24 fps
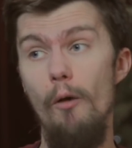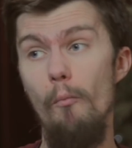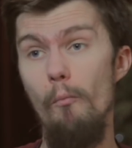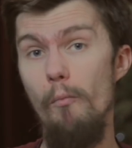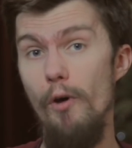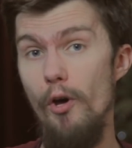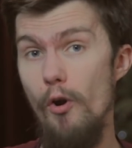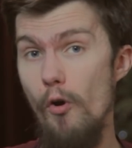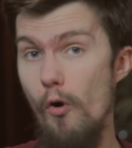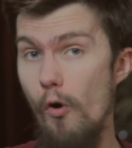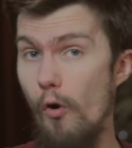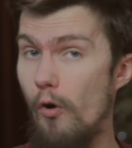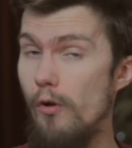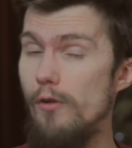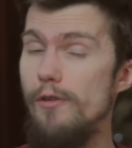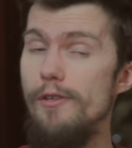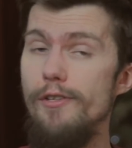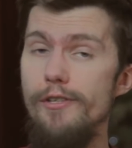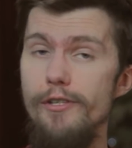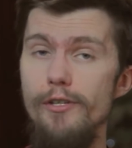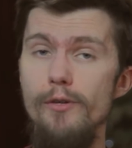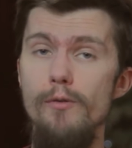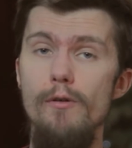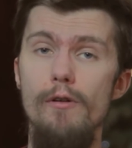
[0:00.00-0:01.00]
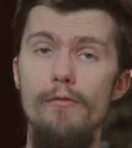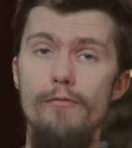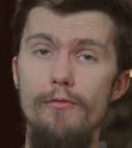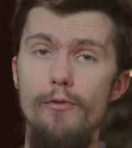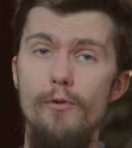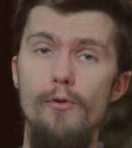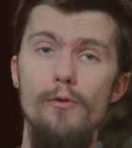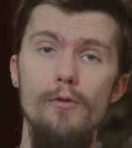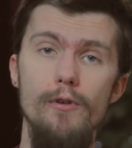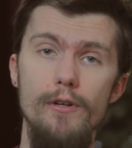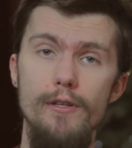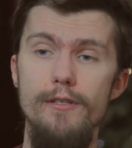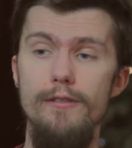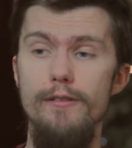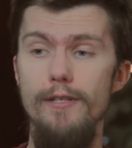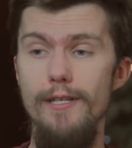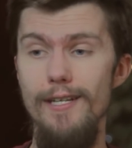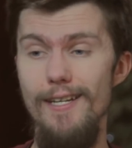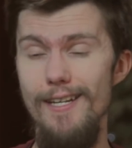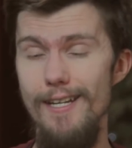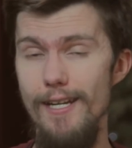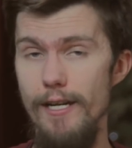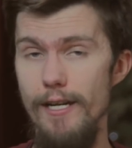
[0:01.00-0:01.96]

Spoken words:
but also, of course, the